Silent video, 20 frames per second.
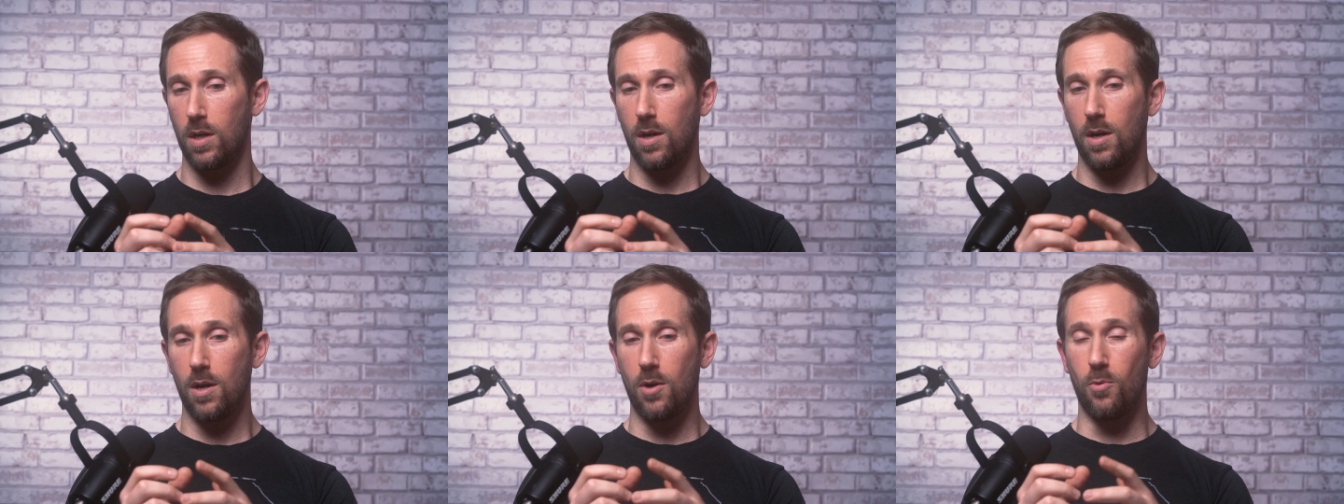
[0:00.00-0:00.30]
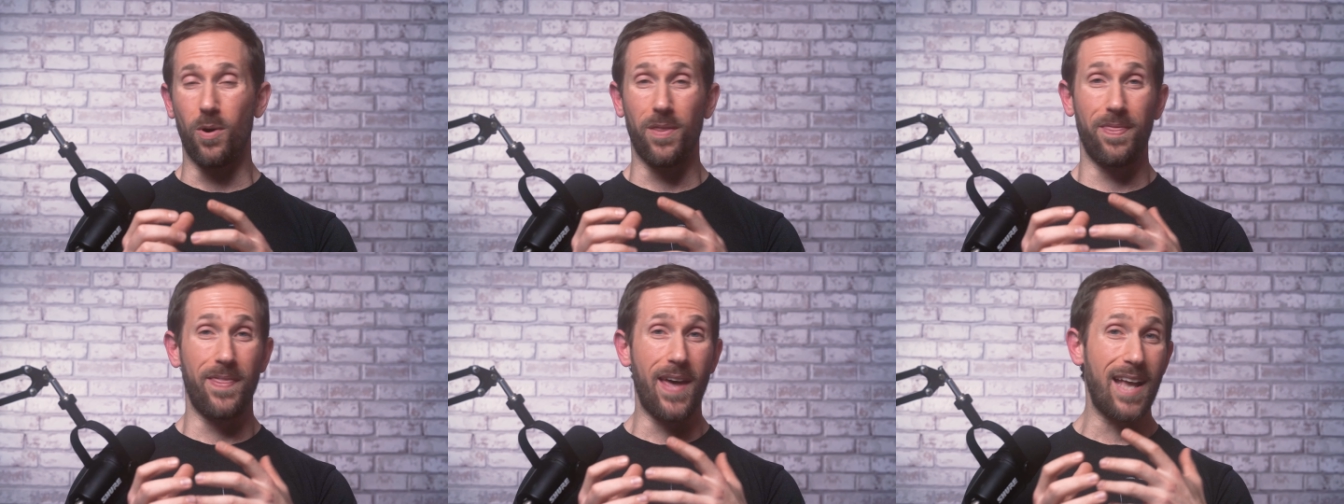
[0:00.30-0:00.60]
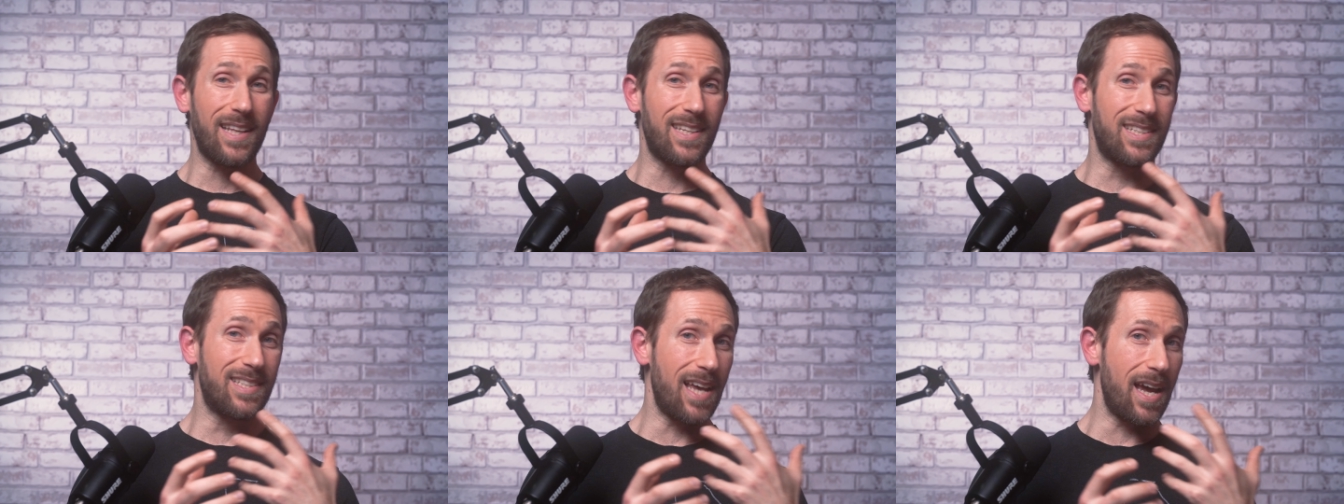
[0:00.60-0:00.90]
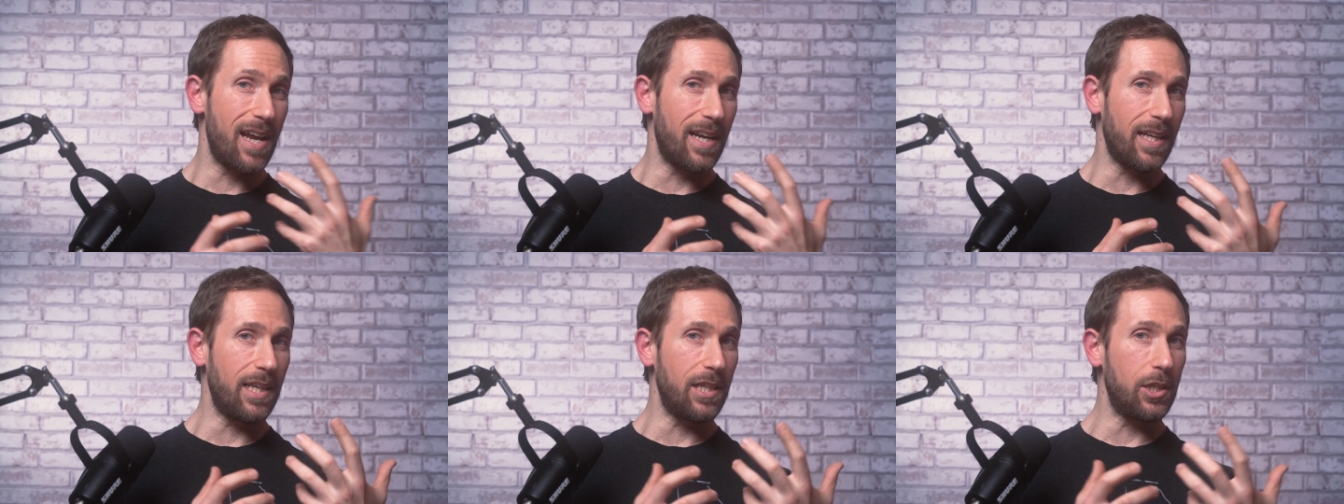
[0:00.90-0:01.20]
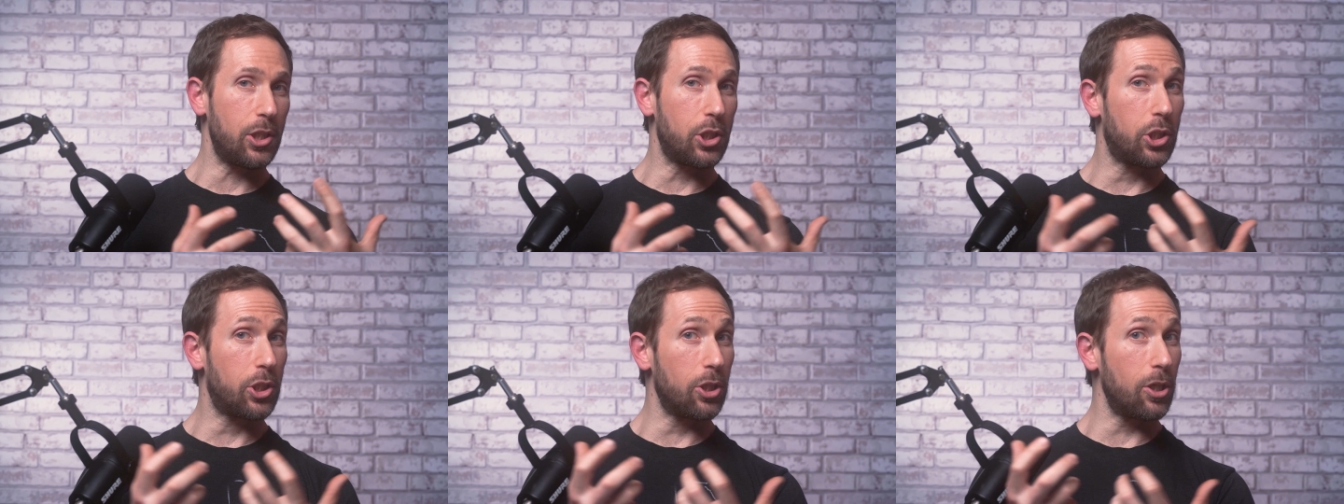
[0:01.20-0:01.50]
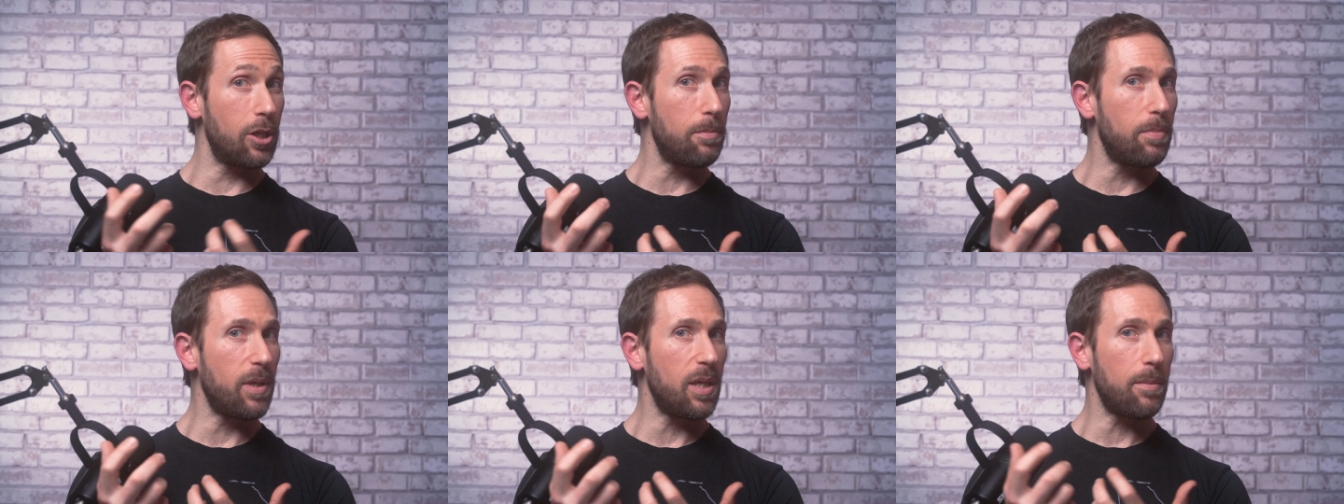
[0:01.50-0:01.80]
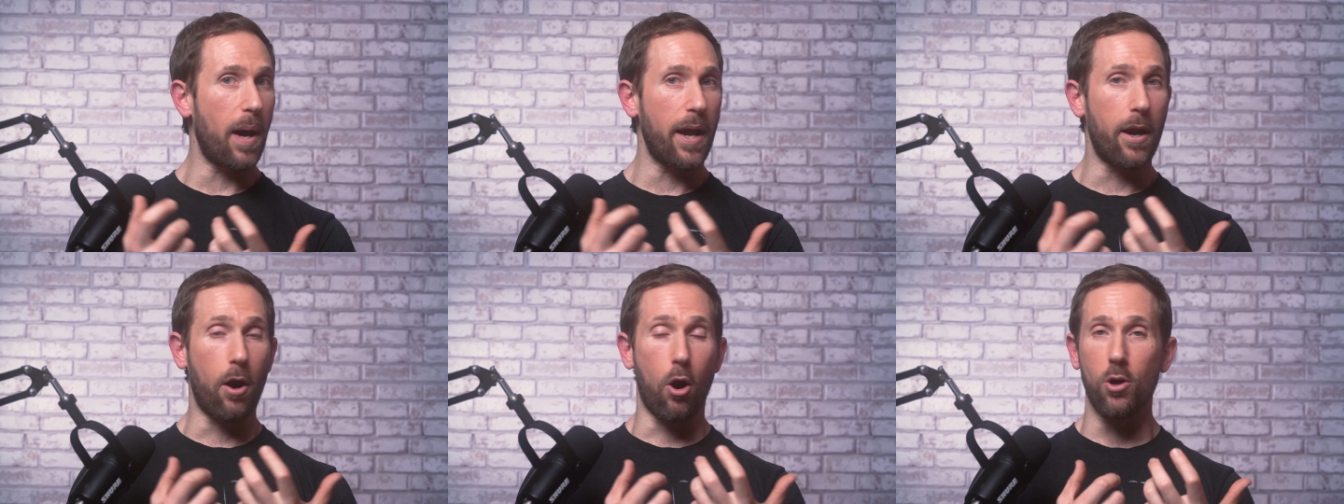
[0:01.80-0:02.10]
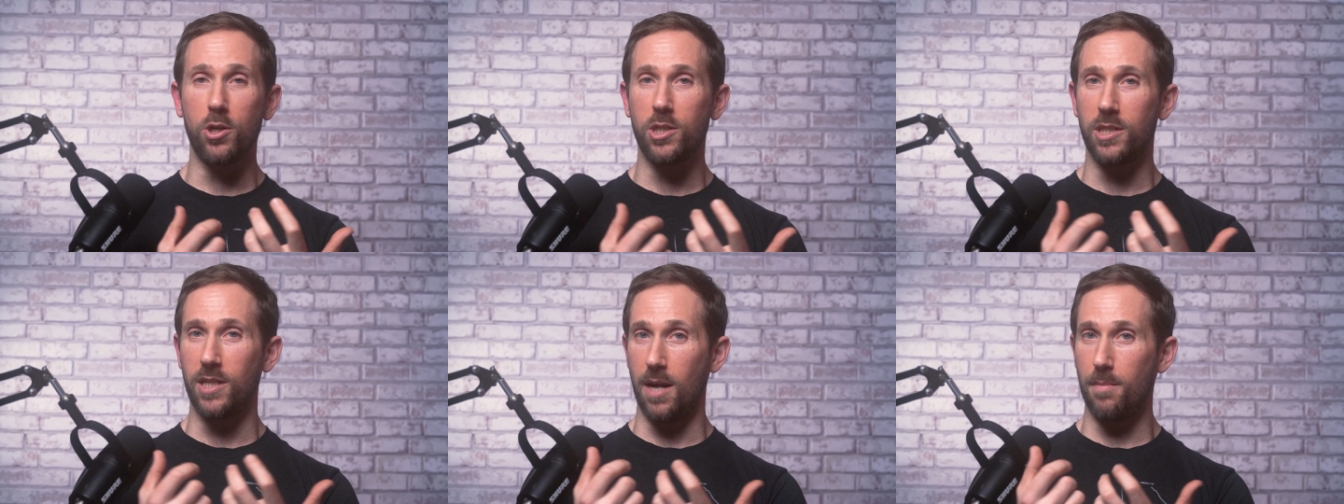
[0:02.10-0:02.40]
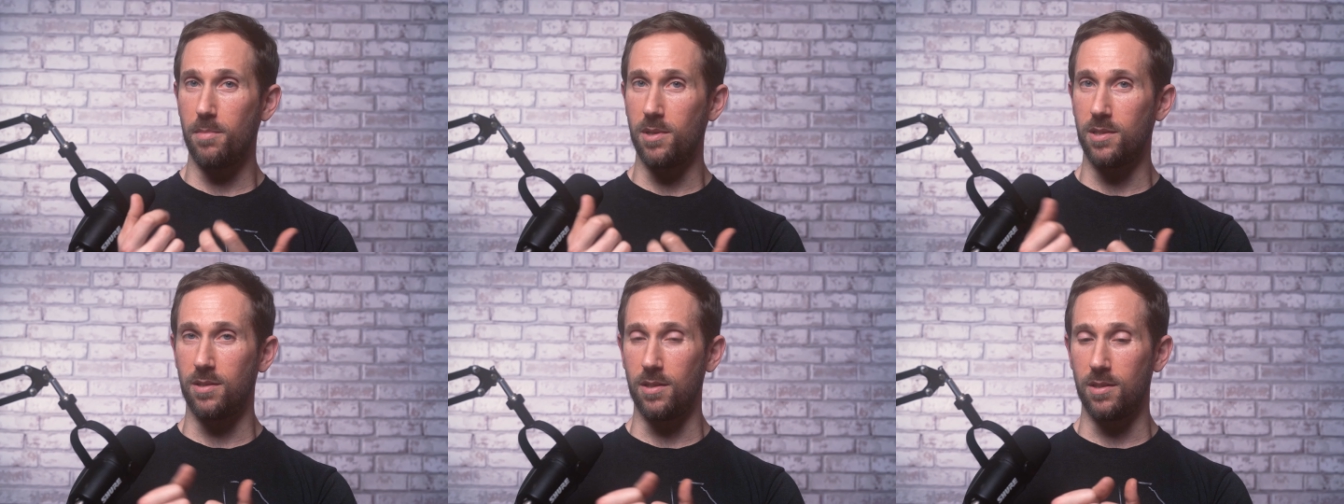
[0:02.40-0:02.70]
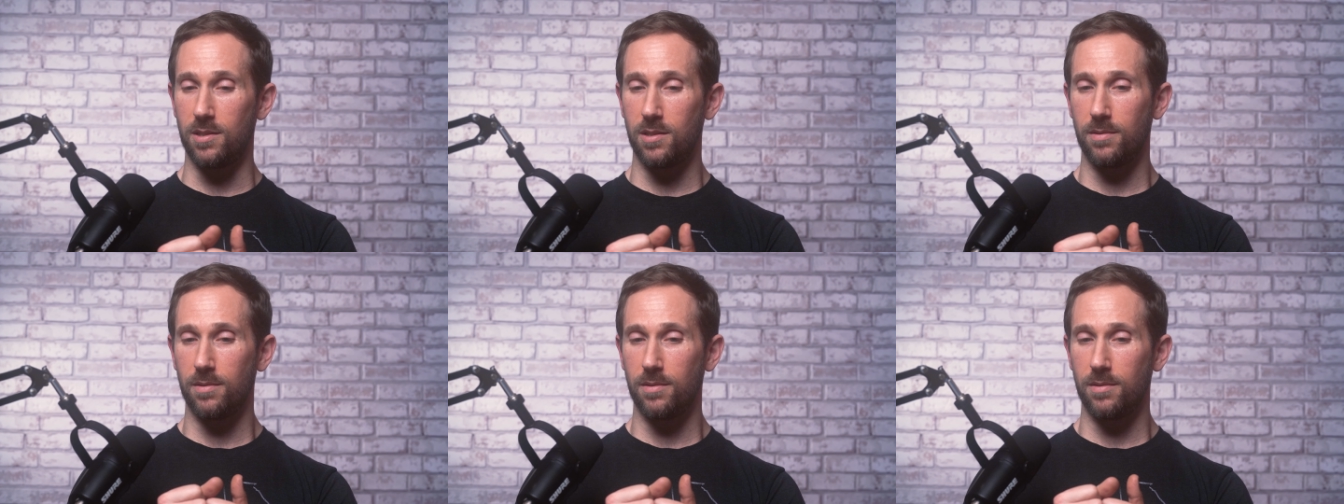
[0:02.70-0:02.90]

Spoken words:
With that said, he should be my arch nemesis.